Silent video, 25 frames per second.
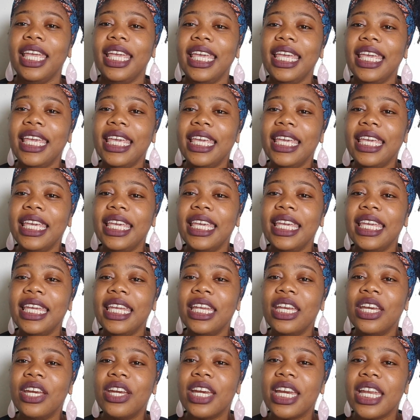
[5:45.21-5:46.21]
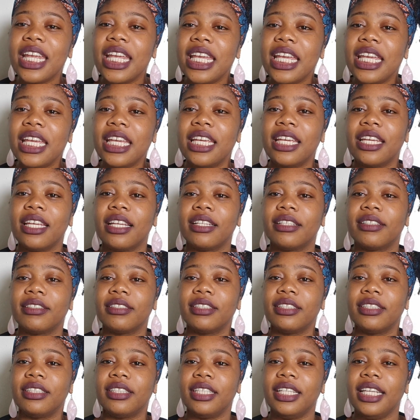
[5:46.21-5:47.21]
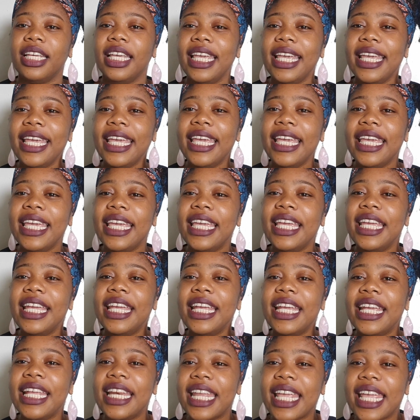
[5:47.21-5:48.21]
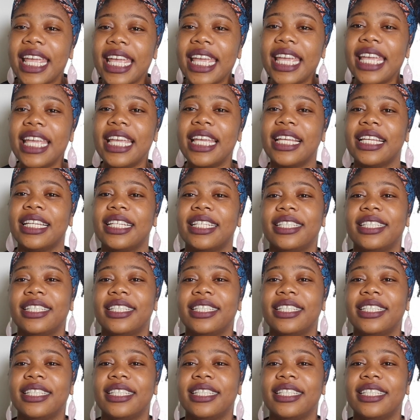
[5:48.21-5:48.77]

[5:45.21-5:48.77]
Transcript: iri, iri.